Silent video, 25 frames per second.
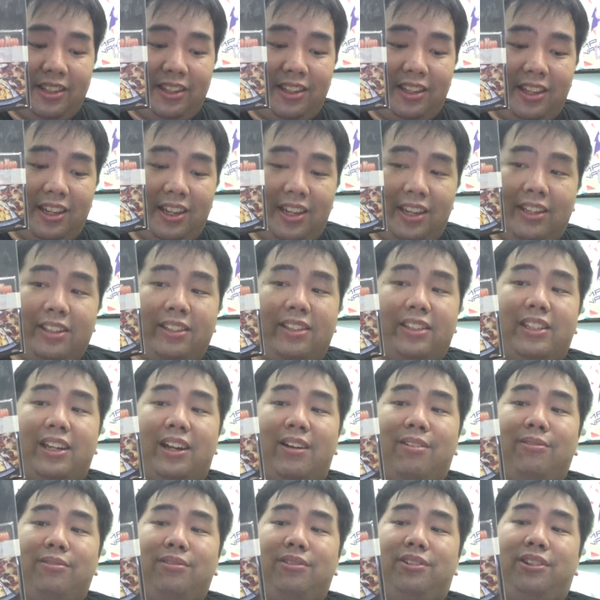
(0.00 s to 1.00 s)
D
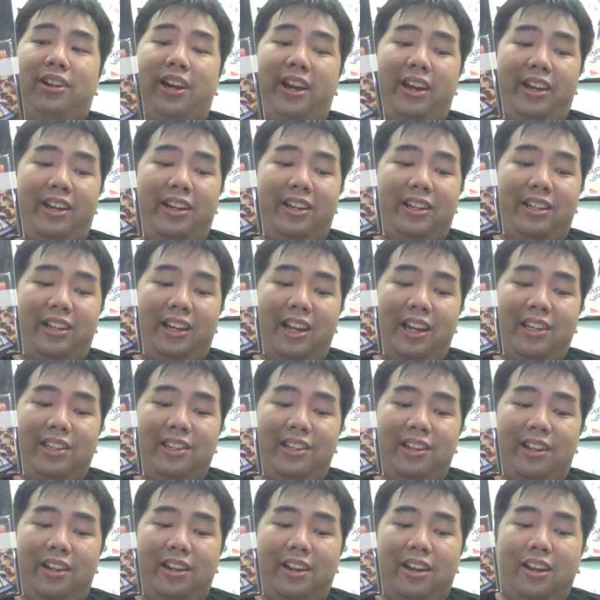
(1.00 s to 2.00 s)
soundtrack
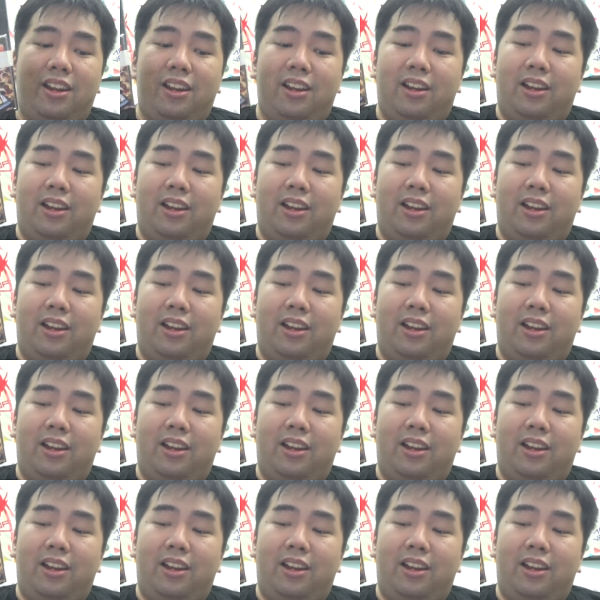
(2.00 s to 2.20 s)
collection.